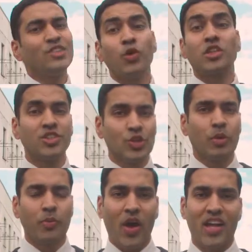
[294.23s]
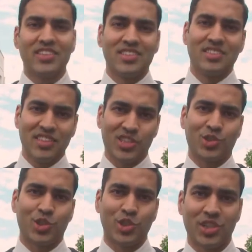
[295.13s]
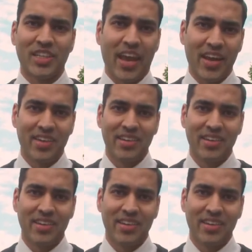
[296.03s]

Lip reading: what consumer brands needs to do today.